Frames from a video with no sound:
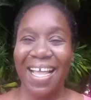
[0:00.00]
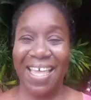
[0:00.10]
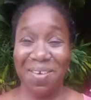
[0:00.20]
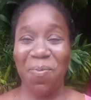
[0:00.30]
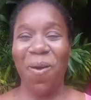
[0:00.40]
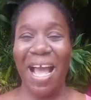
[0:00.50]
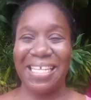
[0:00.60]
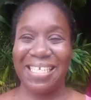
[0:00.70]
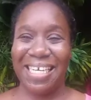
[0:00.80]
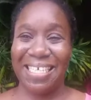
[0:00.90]
Keep
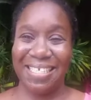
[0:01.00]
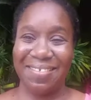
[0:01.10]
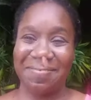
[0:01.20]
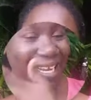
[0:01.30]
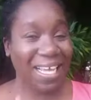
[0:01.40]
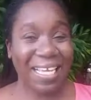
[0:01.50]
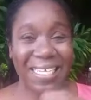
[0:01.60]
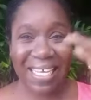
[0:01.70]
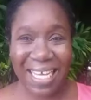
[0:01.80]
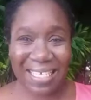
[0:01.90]
watching. Right?
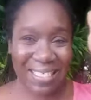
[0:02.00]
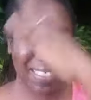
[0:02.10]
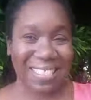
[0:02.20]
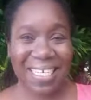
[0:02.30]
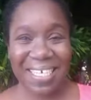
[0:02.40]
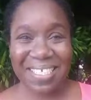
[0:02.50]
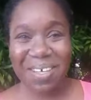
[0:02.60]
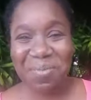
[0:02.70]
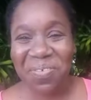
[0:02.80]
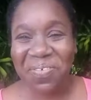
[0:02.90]
Yes, there's
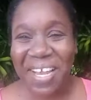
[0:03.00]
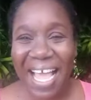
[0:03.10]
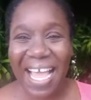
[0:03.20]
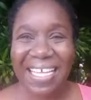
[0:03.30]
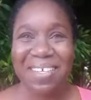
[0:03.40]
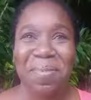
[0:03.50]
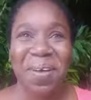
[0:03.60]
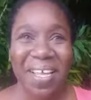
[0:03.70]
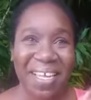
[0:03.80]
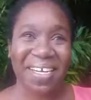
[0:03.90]
some flies
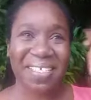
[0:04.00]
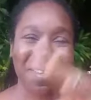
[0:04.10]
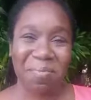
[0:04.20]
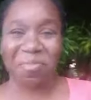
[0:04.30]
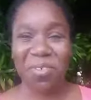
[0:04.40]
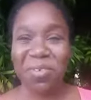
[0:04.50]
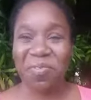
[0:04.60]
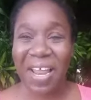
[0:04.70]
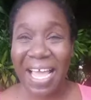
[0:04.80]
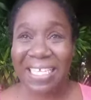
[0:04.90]
about here, some fruit
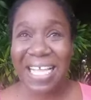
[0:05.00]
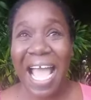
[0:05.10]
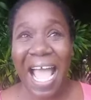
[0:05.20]
flies,